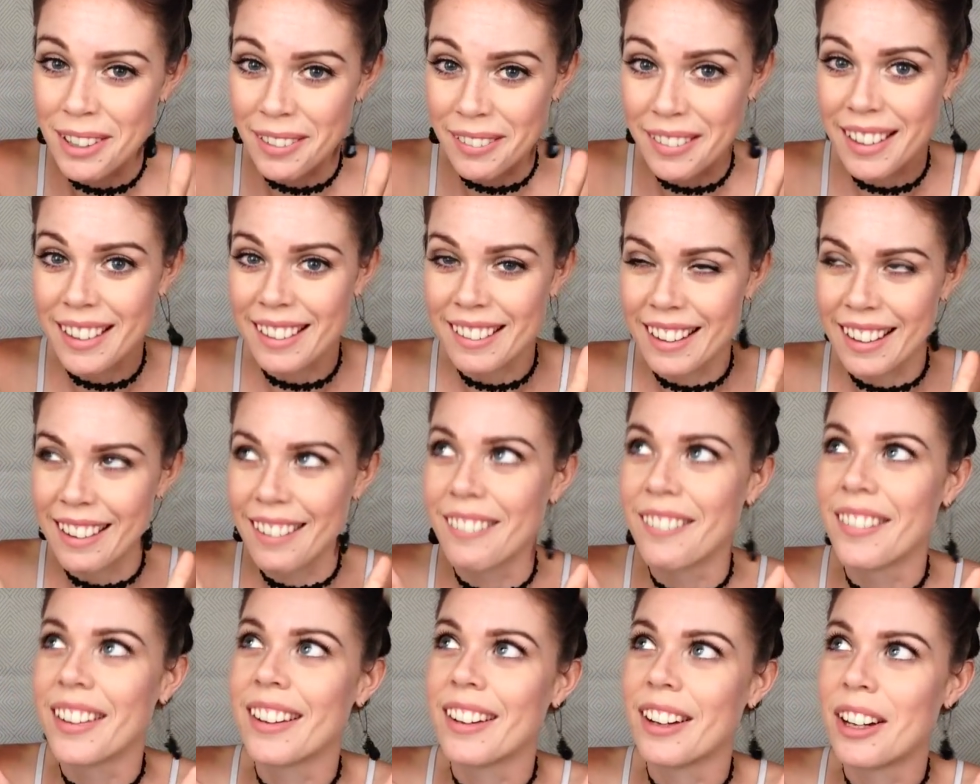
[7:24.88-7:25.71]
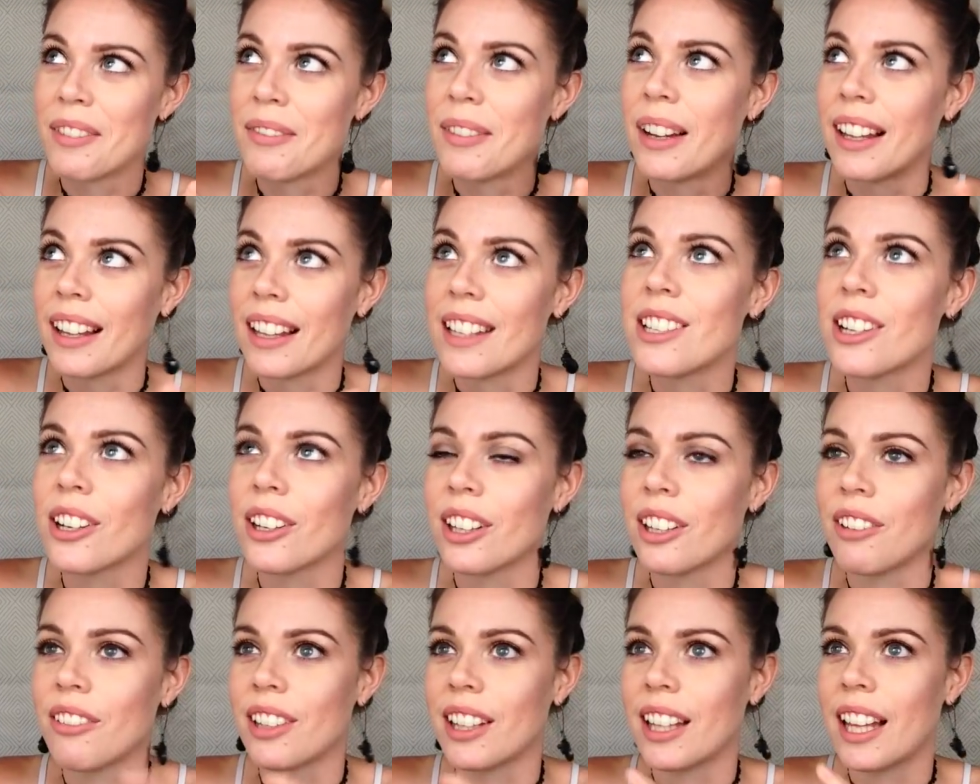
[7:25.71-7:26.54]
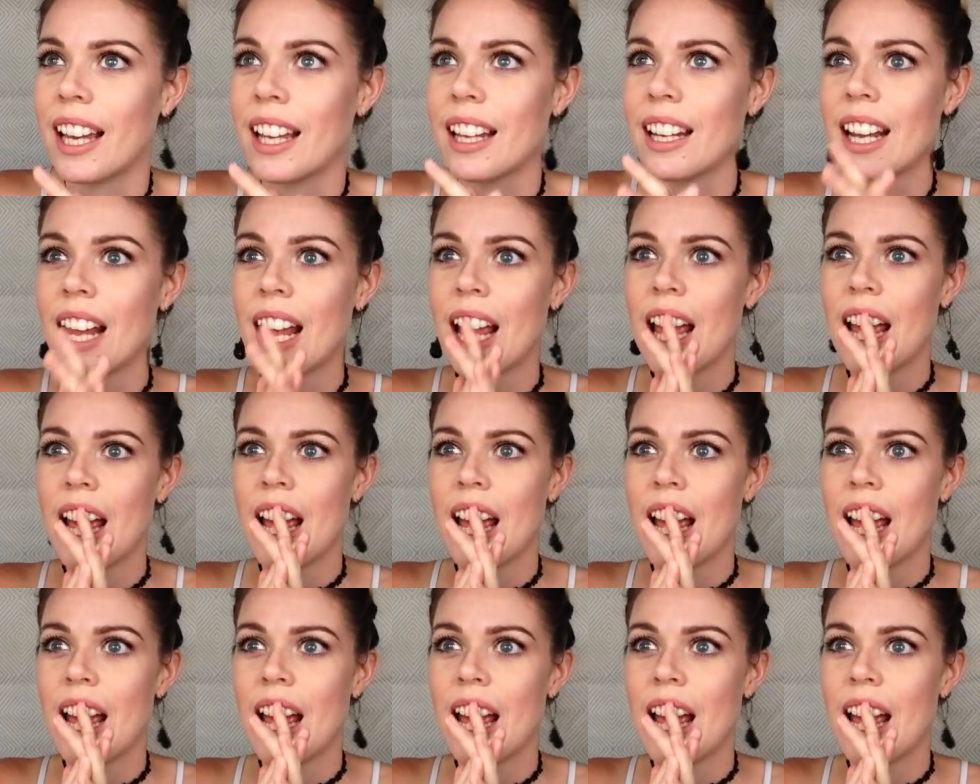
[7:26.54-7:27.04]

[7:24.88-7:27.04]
probably are like, oh my god, Mal, I totally relate.